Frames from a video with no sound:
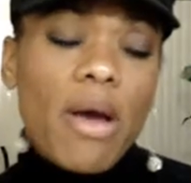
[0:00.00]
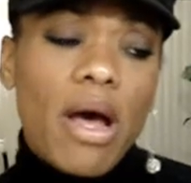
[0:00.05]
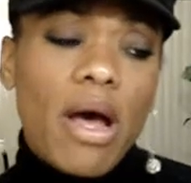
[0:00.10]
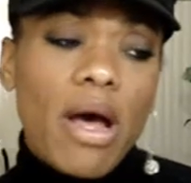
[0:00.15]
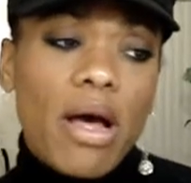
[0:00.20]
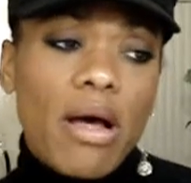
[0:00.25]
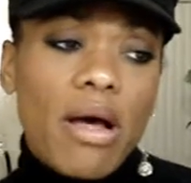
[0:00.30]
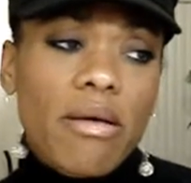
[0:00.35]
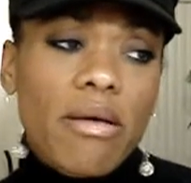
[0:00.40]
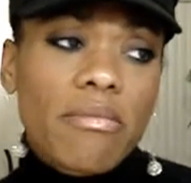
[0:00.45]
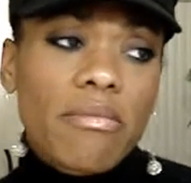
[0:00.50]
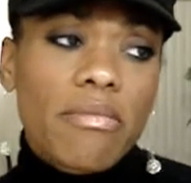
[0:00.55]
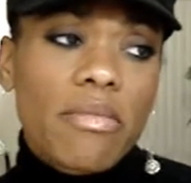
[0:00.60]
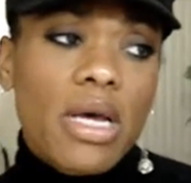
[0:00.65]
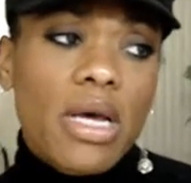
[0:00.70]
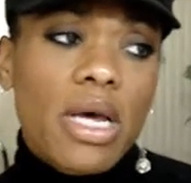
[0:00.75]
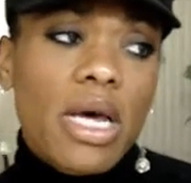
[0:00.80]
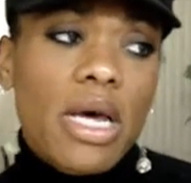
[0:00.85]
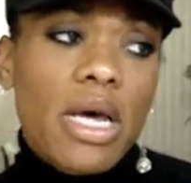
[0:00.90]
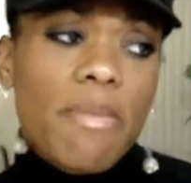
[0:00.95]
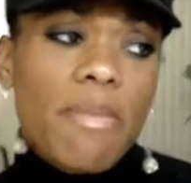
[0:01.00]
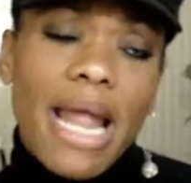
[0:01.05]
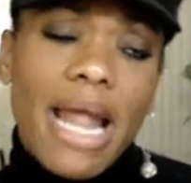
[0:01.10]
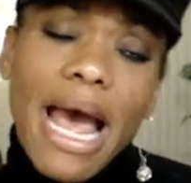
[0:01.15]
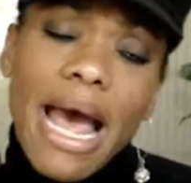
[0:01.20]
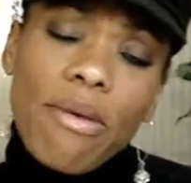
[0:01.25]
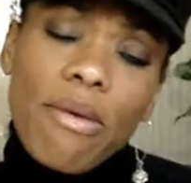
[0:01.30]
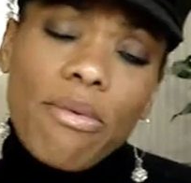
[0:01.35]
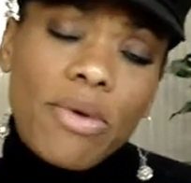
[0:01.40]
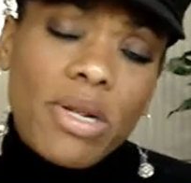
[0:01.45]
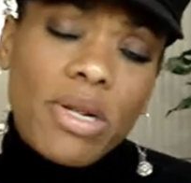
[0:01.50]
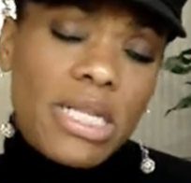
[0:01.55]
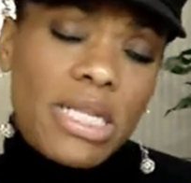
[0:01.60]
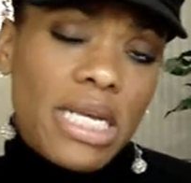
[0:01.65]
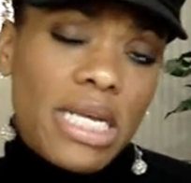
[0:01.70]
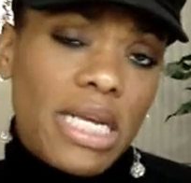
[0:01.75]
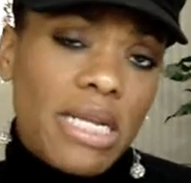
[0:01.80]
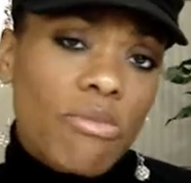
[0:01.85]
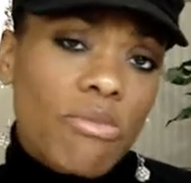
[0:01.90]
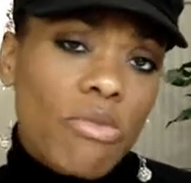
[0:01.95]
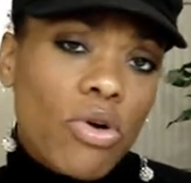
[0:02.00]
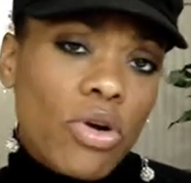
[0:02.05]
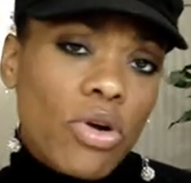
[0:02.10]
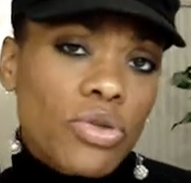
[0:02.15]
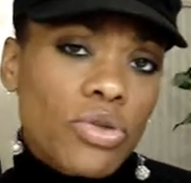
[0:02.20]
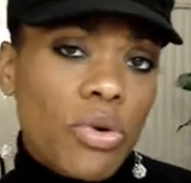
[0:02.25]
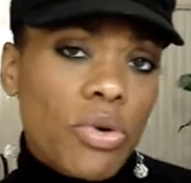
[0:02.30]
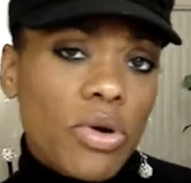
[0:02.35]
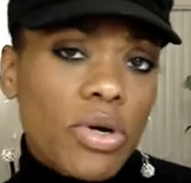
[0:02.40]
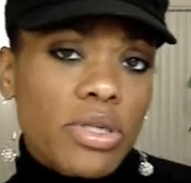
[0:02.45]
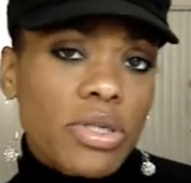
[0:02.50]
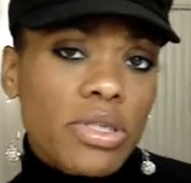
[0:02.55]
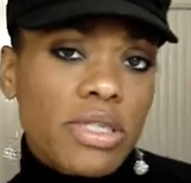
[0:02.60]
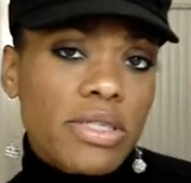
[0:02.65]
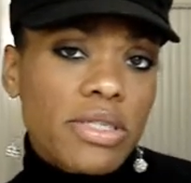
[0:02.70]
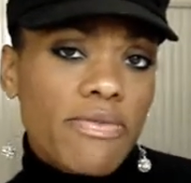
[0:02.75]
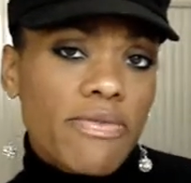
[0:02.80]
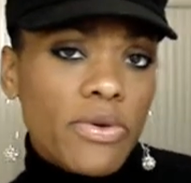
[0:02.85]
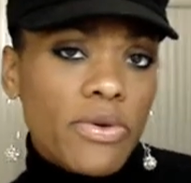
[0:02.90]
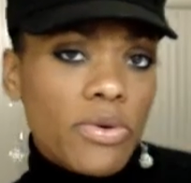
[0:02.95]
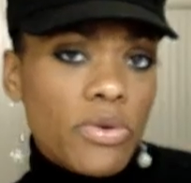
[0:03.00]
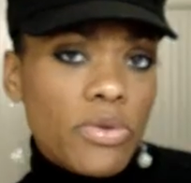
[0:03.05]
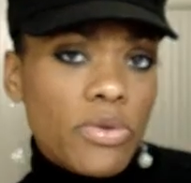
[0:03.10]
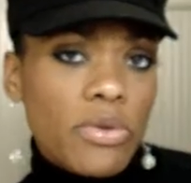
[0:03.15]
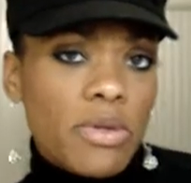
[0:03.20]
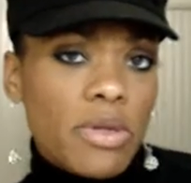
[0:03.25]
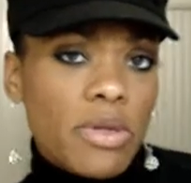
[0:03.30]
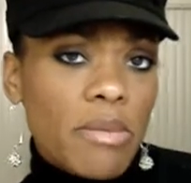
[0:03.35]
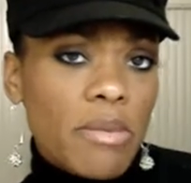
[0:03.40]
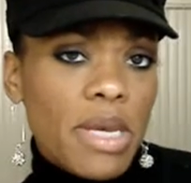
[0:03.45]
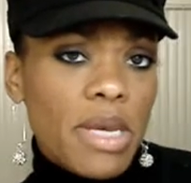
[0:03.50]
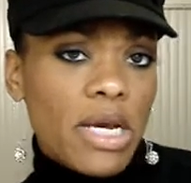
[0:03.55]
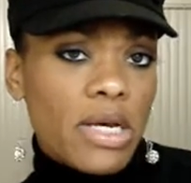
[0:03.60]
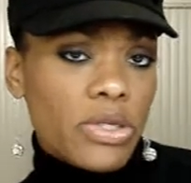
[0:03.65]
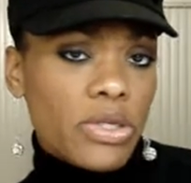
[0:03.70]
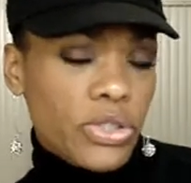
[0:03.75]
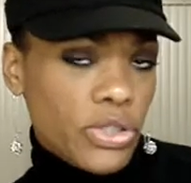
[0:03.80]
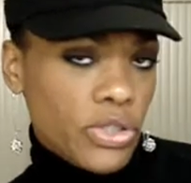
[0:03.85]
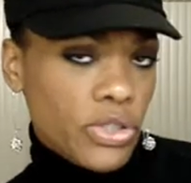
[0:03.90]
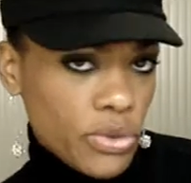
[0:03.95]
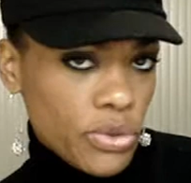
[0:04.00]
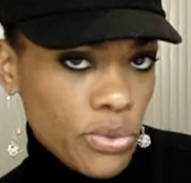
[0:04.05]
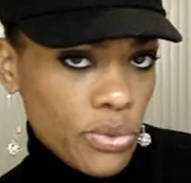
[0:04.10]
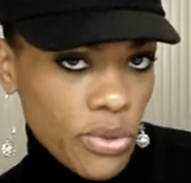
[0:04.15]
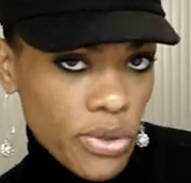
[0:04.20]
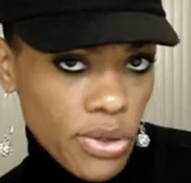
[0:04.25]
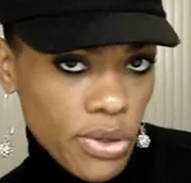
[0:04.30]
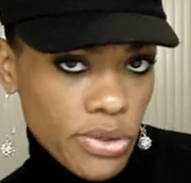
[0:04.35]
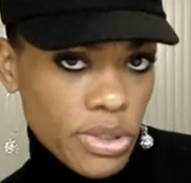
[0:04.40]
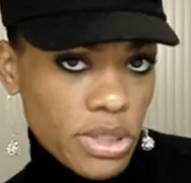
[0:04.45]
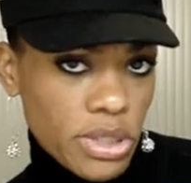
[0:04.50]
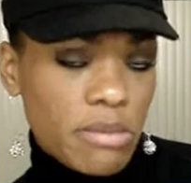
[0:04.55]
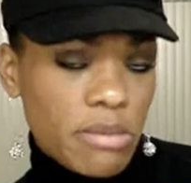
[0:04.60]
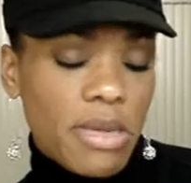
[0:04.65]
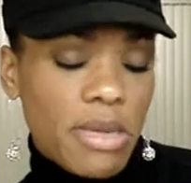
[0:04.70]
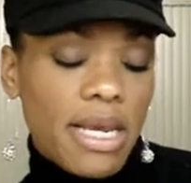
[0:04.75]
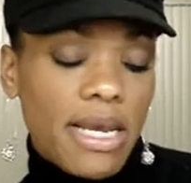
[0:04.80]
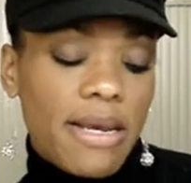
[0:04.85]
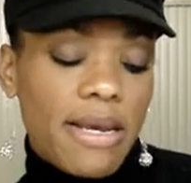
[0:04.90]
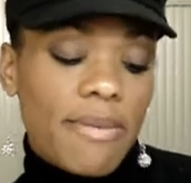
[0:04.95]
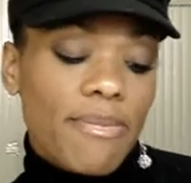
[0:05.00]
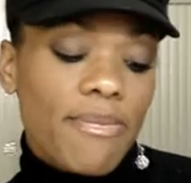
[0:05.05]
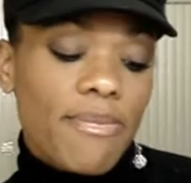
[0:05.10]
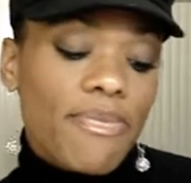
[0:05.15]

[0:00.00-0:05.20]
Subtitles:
But I want to lean more towards food being a soother to me.